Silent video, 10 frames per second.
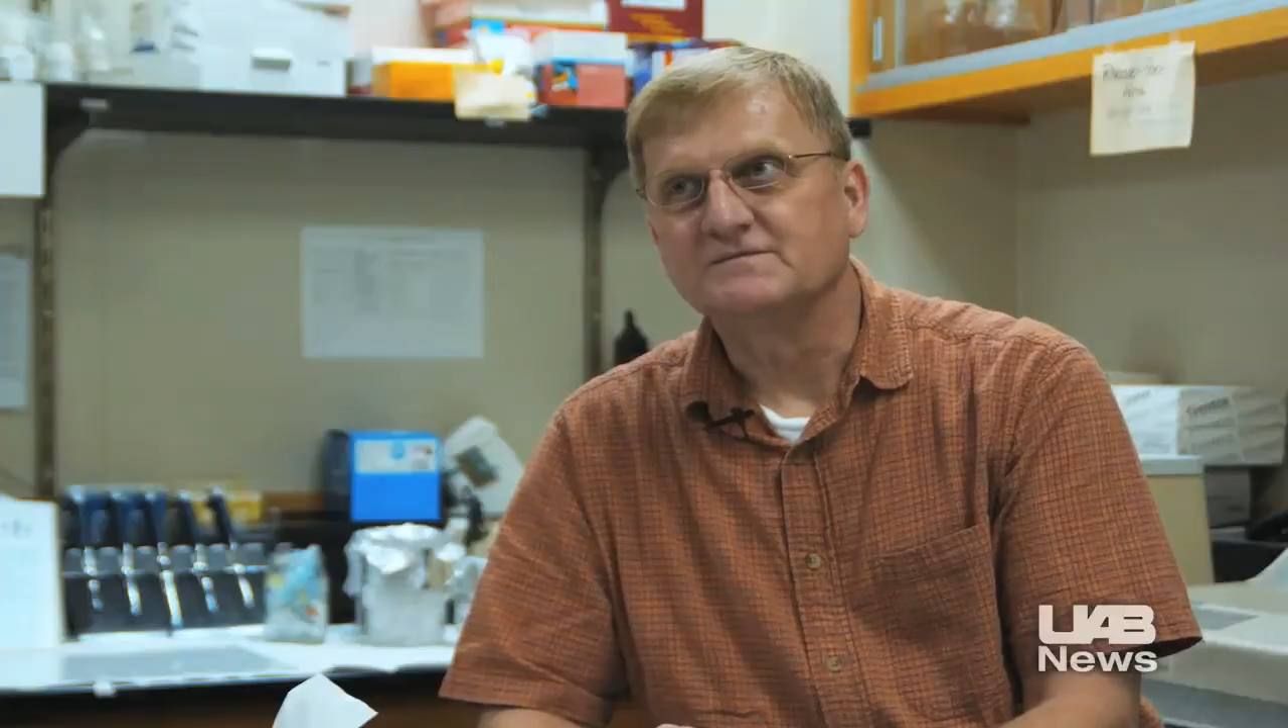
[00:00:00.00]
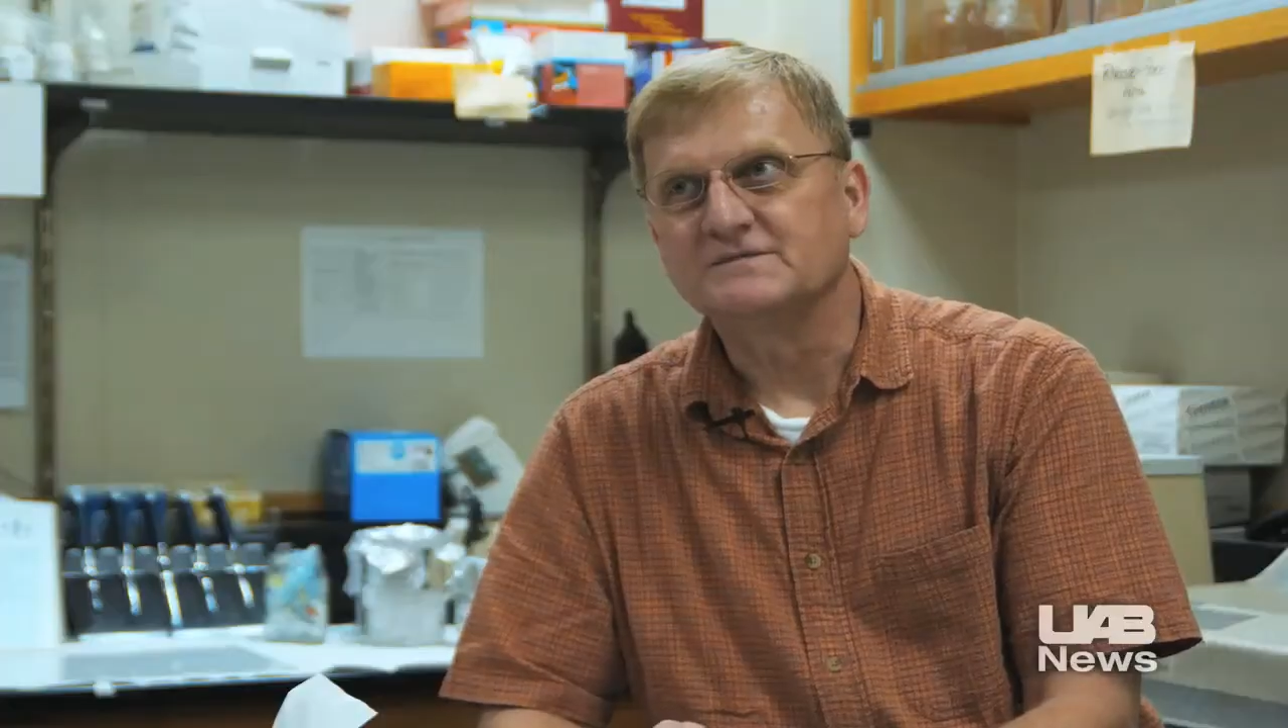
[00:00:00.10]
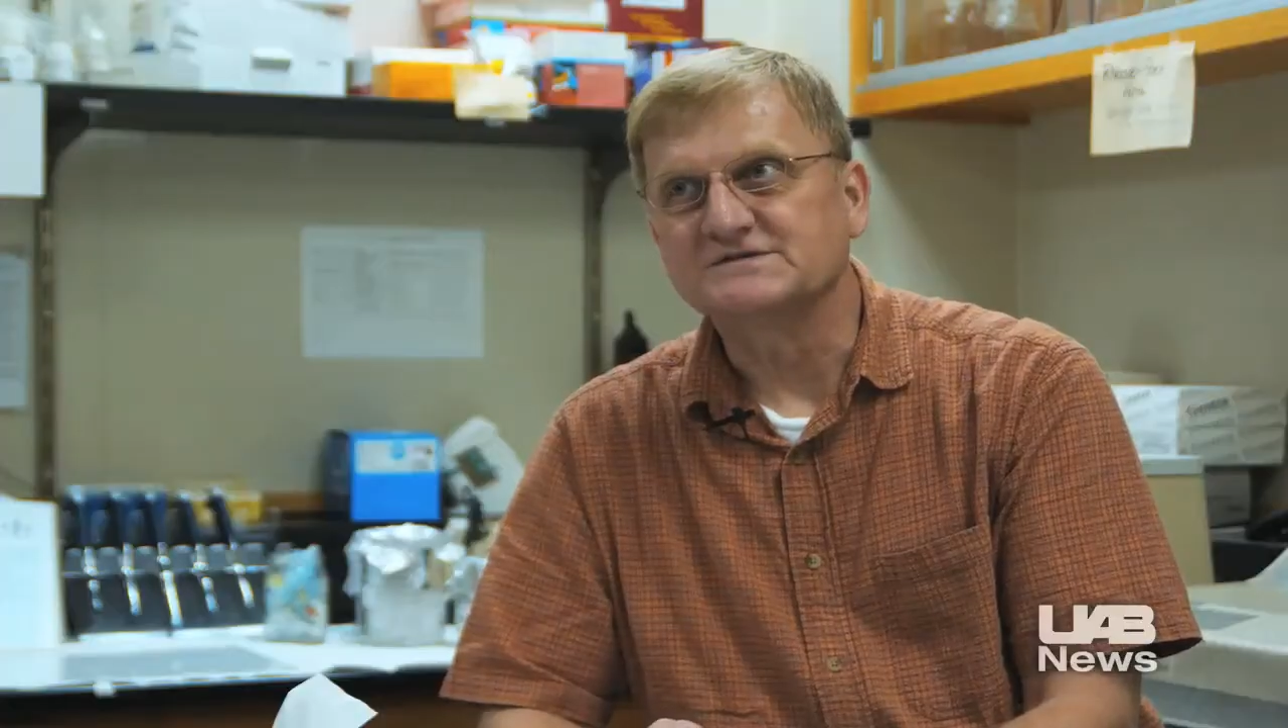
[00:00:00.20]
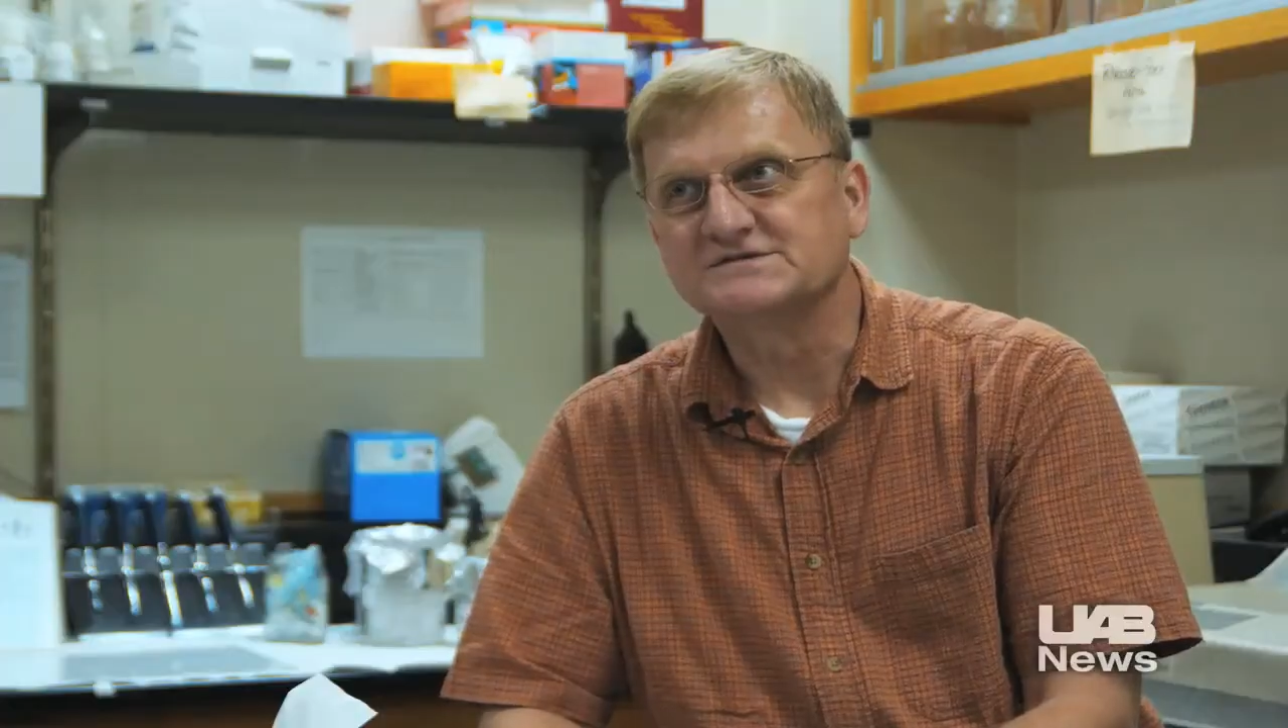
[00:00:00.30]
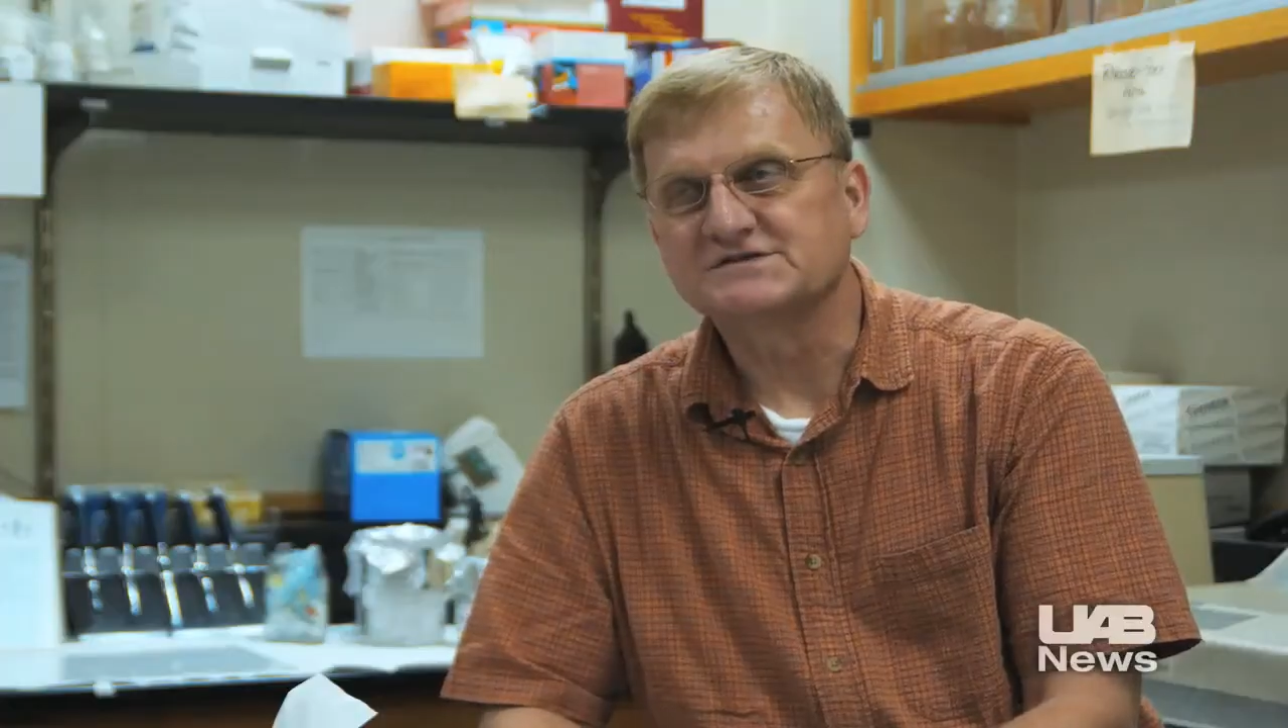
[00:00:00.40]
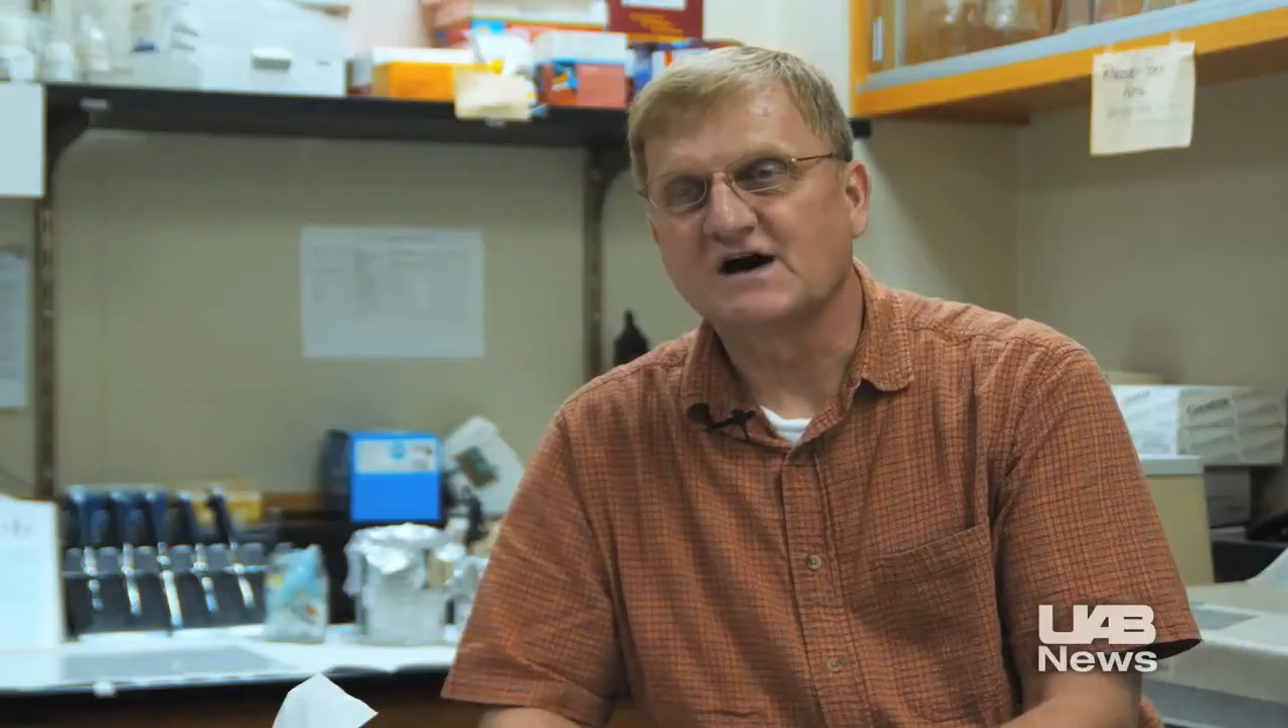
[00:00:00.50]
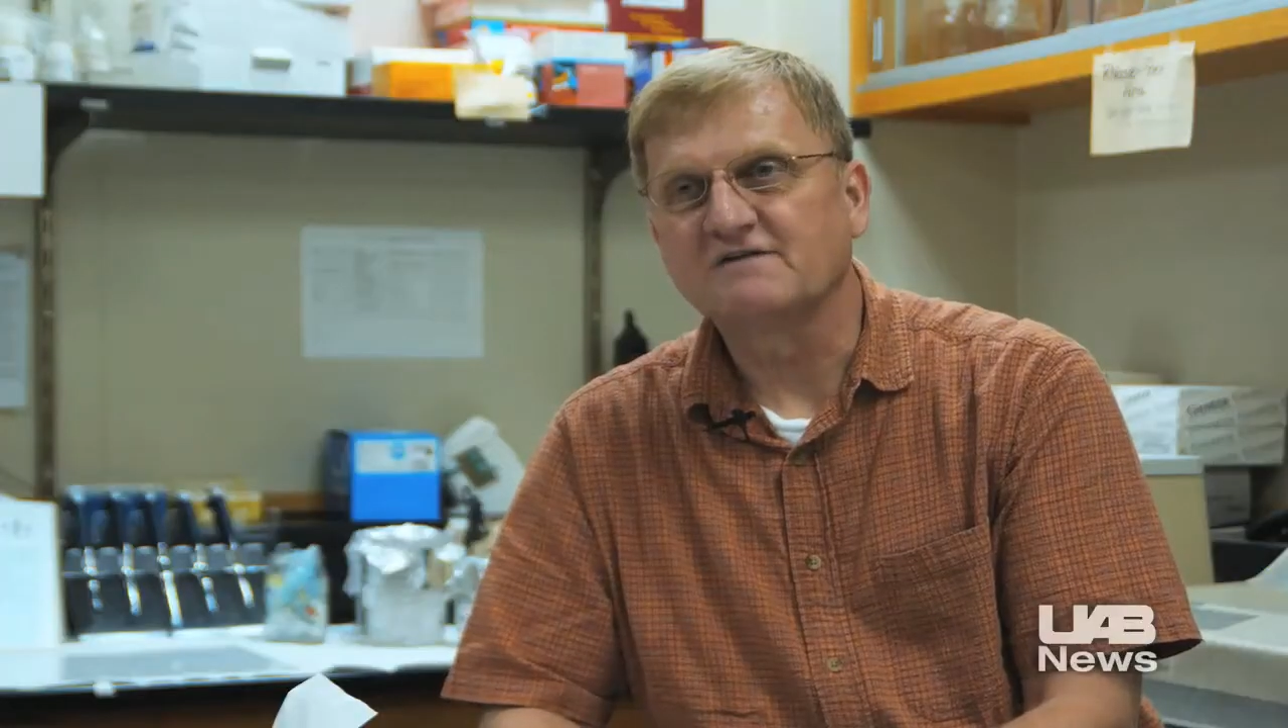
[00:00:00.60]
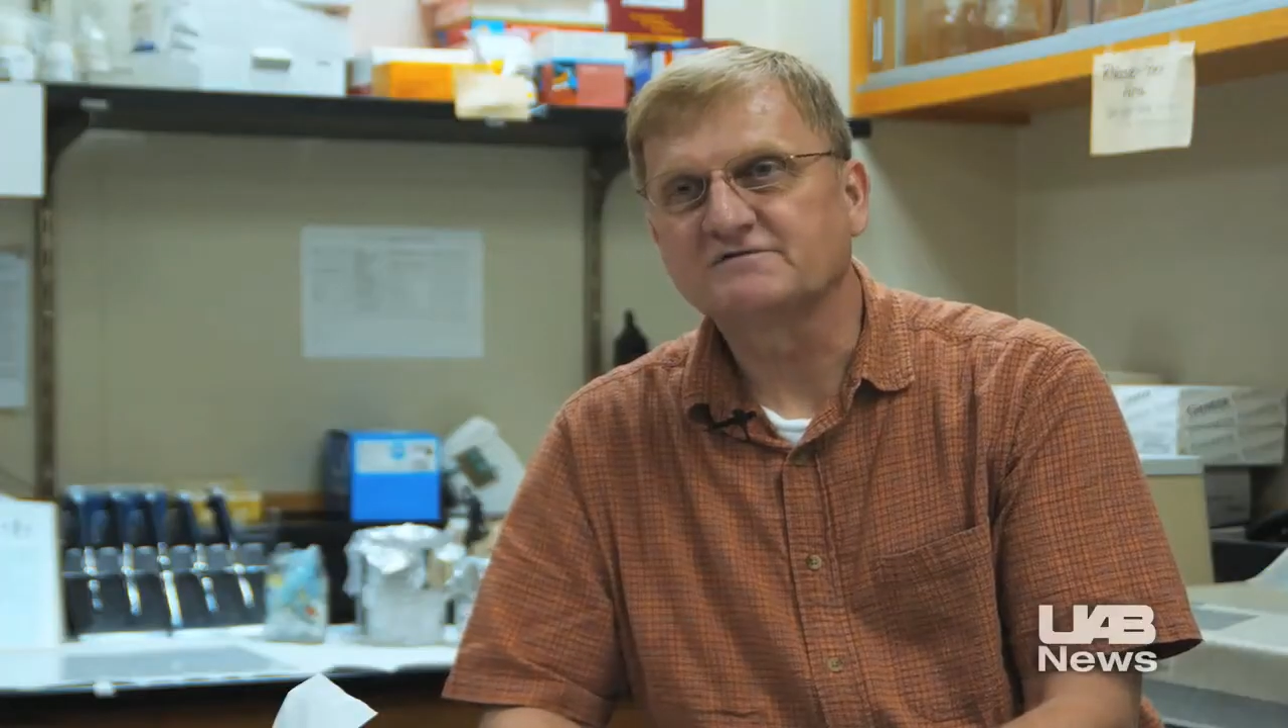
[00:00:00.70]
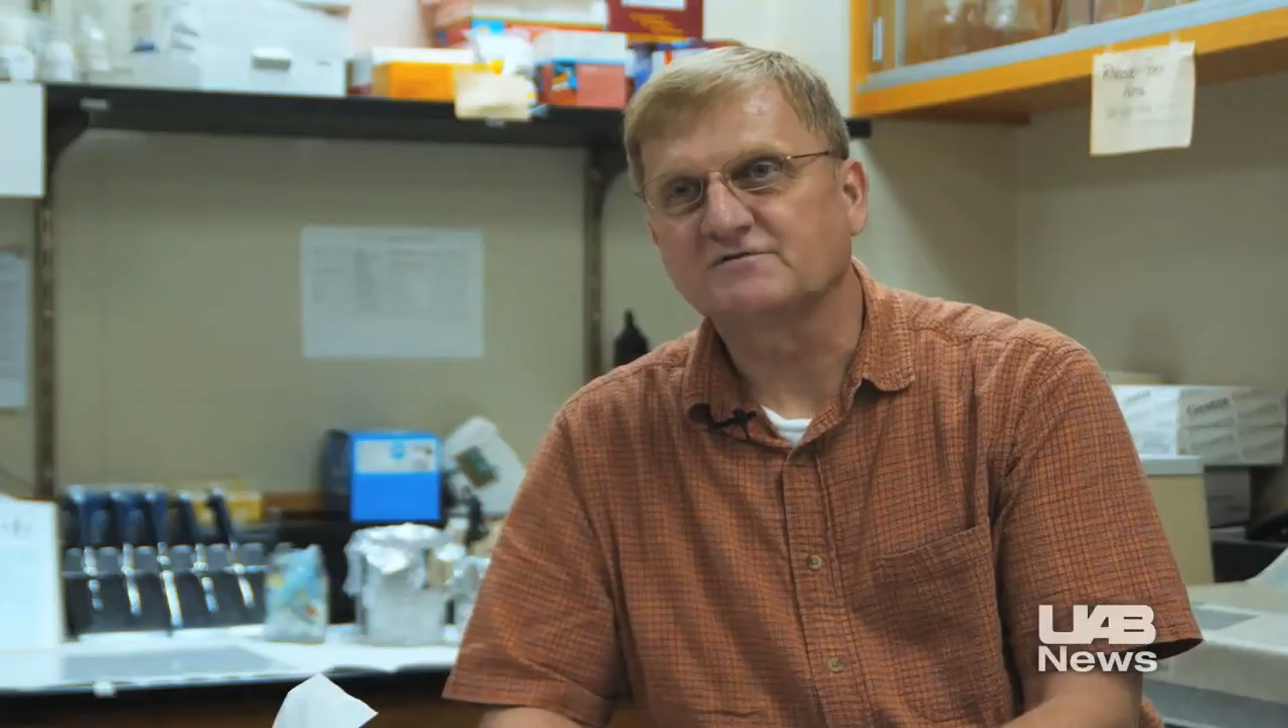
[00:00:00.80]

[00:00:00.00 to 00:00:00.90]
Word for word: the soft